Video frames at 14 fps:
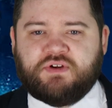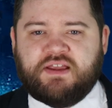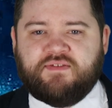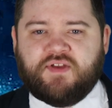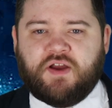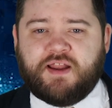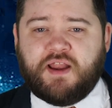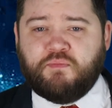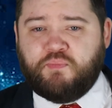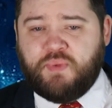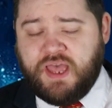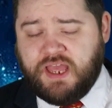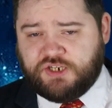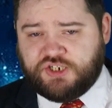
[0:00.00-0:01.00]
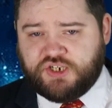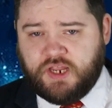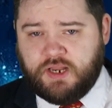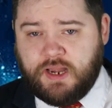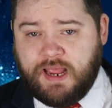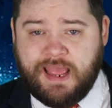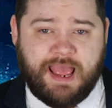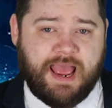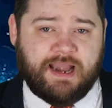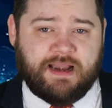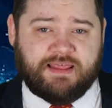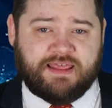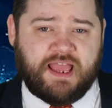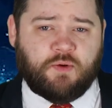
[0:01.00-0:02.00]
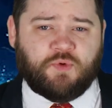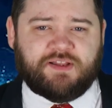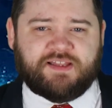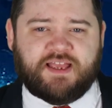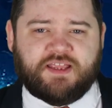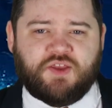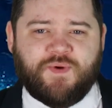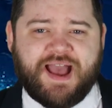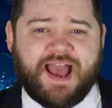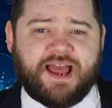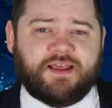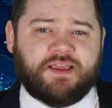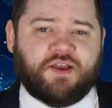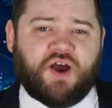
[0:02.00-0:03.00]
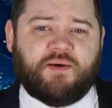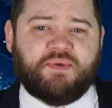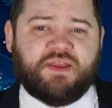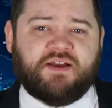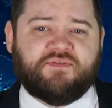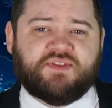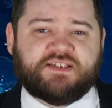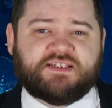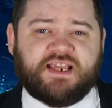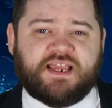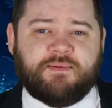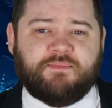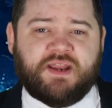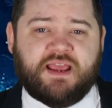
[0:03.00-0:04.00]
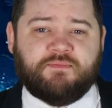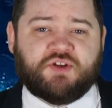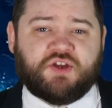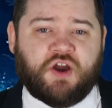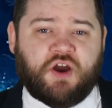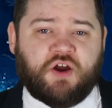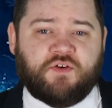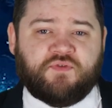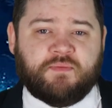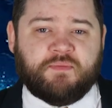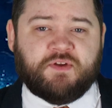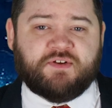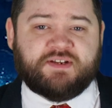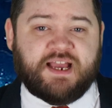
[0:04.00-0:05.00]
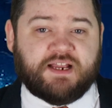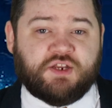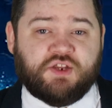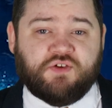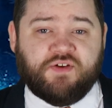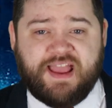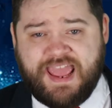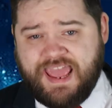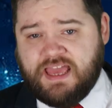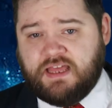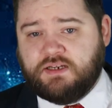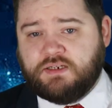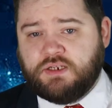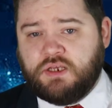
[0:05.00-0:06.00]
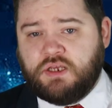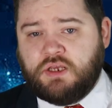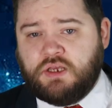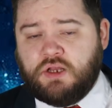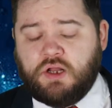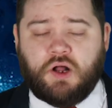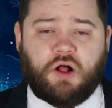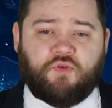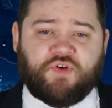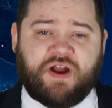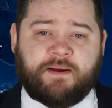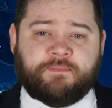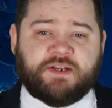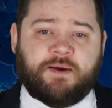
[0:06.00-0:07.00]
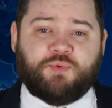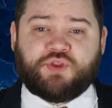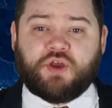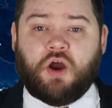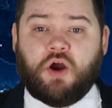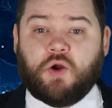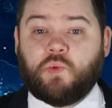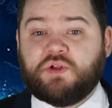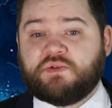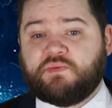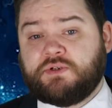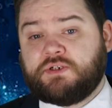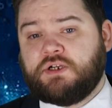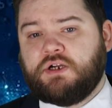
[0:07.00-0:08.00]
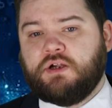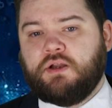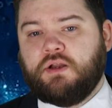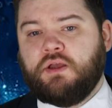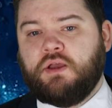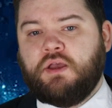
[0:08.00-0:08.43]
graveyard and banish it, and then will let you add a copy of the same named card from your deck to your hand, all wrapped up with a hard ones per turn.